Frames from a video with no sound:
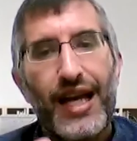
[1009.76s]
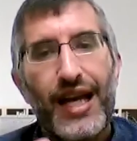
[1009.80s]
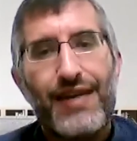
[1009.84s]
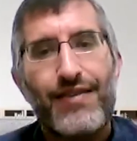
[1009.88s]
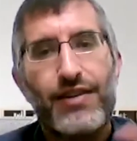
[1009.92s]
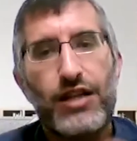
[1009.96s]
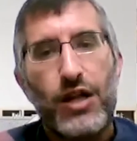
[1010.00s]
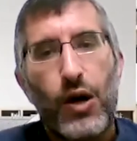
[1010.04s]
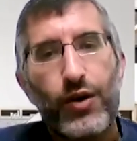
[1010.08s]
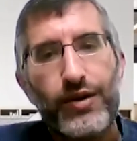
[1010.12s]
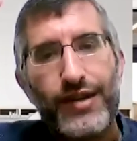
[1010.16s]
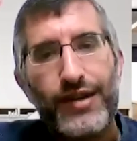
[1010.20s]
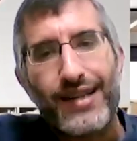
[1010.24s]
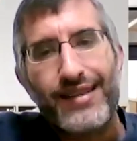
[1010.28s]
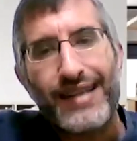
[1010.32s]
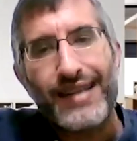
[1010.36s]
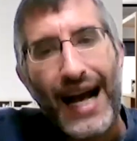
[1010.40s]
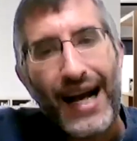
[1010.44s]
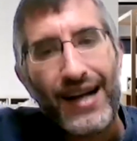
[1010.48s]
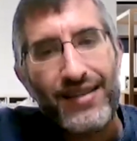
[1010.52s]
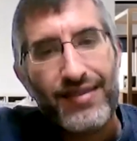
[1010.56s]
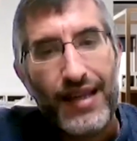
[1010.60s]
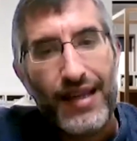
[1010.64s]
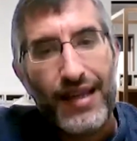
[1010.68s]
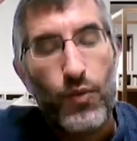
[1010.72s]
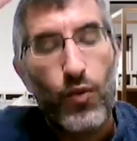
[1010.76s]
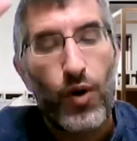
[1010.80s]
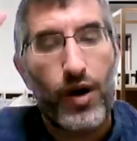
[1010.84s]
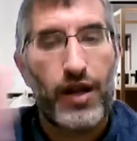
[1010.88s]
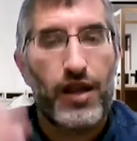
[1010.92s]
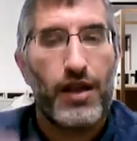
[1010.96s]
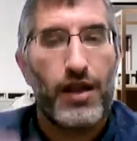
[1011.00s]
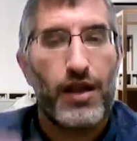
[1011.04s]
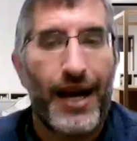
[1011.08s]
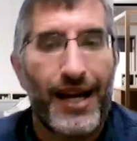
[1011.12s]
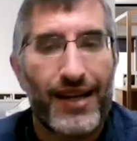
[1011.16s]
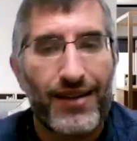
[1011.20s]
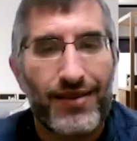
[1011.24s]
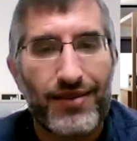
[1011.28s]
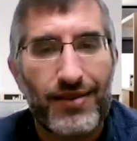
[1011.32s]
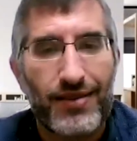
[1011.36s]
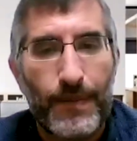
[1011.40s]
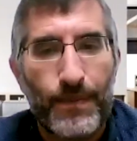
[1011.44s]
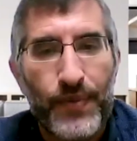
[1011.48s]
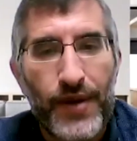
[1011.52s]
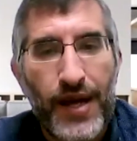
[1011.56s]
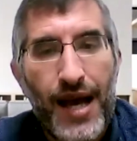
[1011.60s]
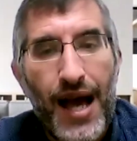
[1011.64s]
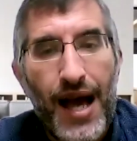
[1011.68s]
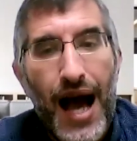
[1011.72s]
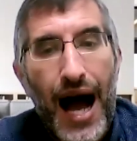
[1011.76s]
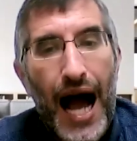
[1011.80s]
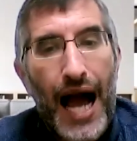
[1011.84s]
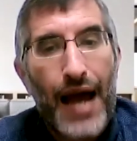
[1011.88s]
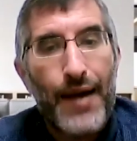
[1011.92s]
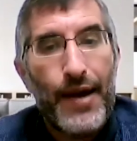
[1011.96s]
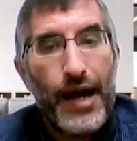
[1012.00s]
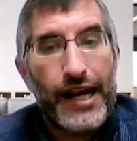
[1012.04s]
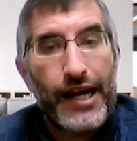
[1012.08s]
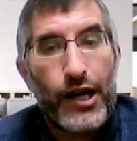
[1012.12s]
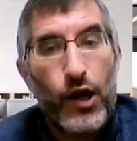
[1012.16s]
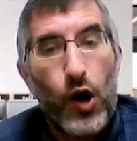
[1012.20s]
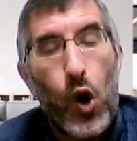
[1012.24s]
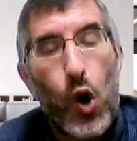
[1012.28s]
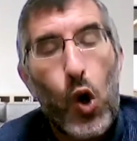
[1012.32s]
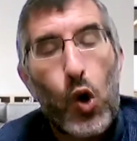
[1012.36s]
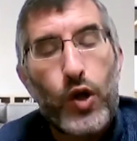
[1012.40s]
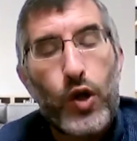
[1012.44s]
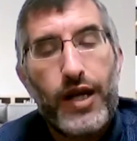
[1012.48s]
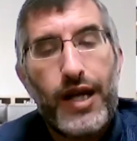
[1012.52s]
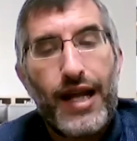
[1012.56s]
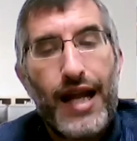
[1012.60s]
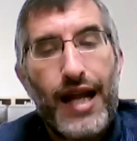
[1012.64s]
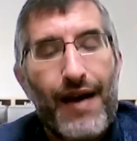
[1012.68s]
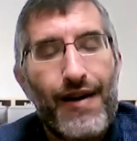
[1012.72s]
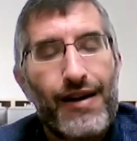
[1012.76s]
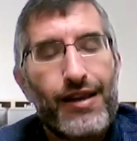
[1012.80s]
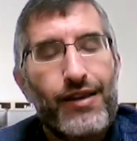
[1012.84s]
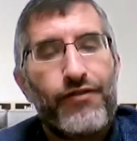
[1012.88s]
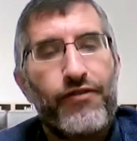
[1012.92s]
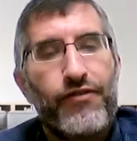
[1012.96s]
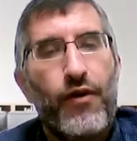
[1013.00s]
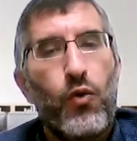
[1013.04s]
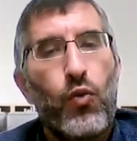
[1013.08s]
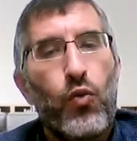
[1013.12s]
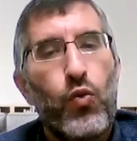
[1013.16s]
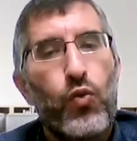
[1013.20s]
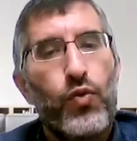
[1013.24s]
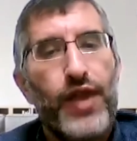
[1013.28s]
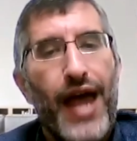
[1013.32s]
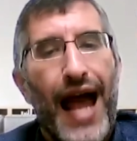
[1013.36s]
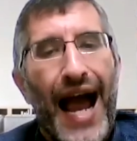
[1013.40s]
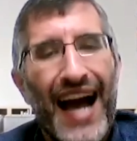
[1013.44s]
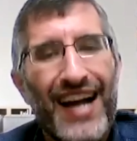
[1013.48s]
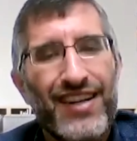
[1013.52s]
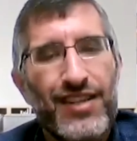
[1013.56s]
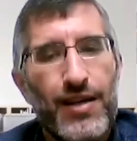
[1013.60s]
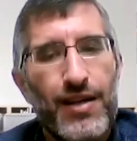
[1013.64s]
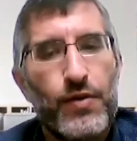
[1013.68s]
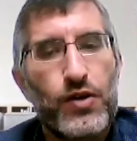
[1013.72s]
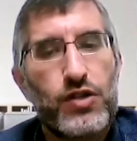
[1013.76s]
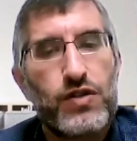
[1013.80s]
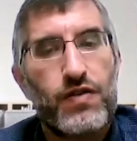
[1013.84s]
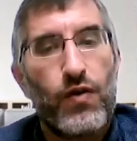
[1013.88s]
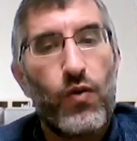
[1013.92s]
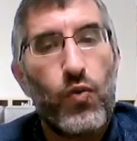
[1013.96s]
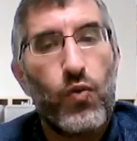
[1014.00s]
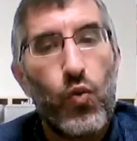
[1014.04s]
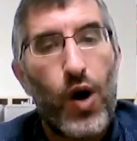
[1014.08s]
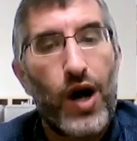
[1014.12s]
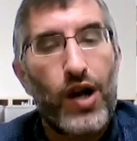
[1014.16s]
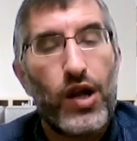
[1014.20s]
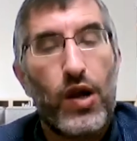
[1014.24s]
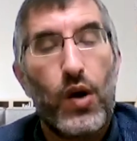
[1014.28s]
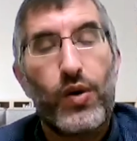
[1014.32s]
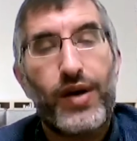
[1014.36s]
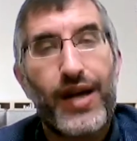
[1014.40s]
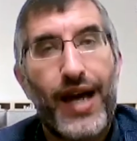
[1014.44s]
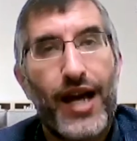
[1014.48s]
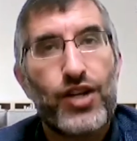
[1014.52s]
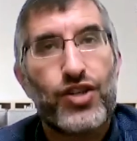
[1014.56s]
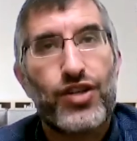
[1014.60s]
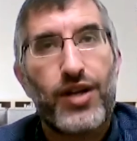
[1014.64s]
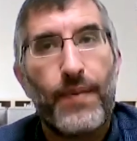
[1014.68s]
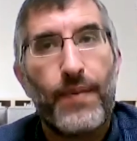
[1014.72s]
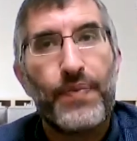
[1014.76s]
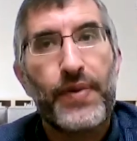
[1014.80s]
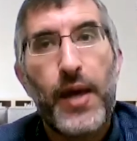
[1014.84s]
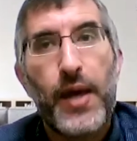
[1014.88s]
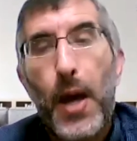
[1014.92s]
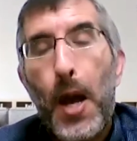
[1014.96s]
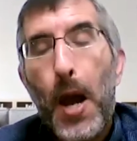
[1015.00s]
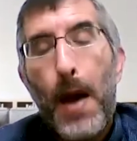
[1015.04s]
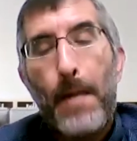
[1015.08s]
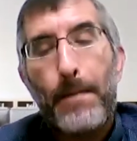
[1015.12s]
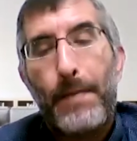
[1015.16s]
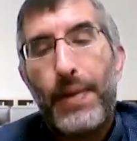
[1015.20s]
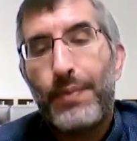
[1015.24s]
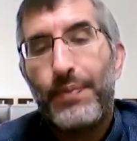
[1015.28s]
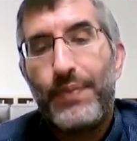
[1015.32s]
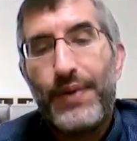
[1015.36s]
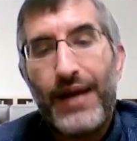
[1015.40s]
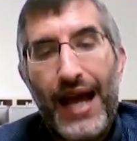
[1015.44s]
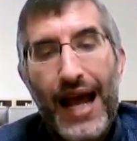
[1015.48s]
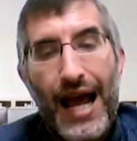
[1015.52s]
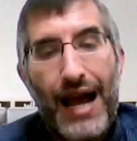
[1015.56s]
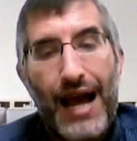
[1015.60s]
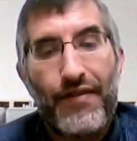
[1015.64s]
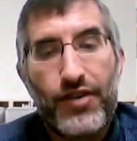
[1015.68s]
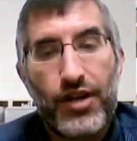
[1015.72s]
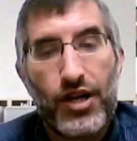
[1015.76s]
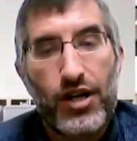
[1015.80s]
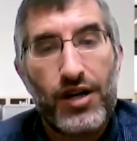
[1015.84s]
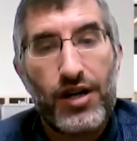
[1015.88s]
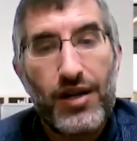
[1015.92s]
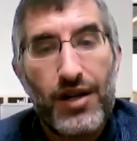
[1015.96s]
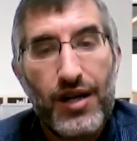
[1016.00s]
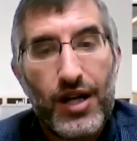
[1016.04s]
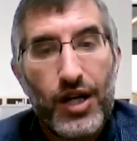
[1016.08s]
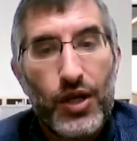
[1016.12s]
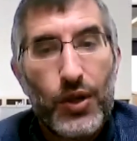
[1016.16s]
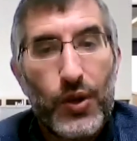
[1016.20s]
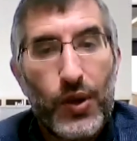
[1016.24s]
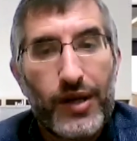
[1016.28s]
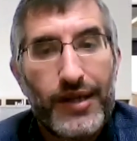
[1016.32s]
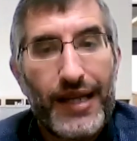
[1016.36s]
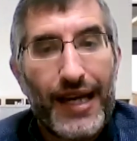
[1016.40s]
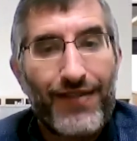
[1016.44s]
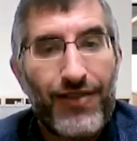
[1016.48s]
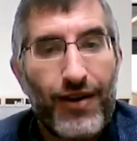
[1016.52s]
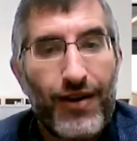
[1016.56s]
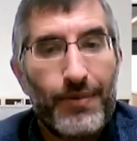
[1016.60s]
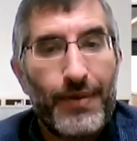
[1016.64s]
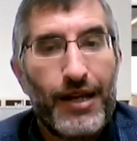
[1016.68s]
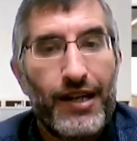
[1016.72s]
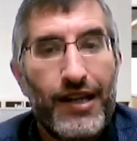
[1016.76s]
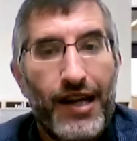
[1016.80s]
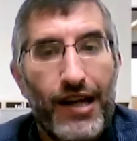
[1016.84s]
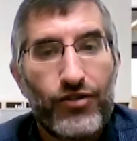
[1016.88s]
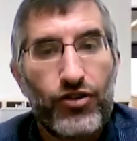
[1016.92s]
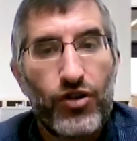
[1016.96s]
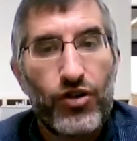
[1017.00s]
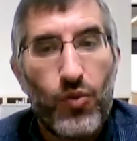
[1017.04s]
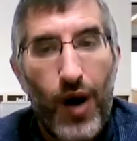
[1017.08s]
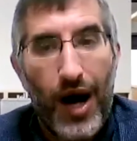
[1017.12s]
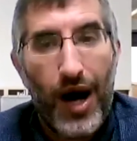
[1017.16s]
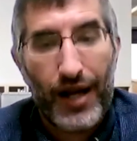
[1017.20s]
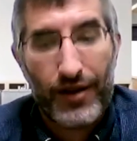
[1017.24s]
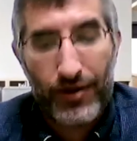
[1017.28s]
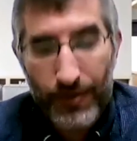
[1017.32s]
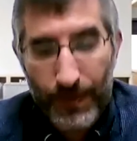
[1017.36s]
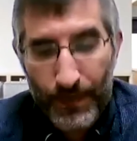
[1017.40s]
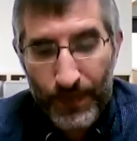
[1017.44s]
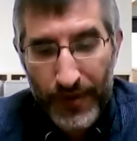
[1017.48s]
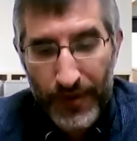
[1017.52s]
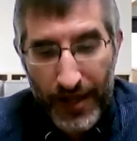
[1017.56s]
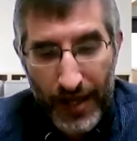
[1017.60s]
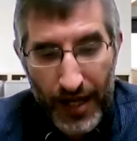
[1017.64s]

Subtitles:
even though it's the exact same one in the base. I can only inherit from attributes from one location, but behavior you can take from any as you want.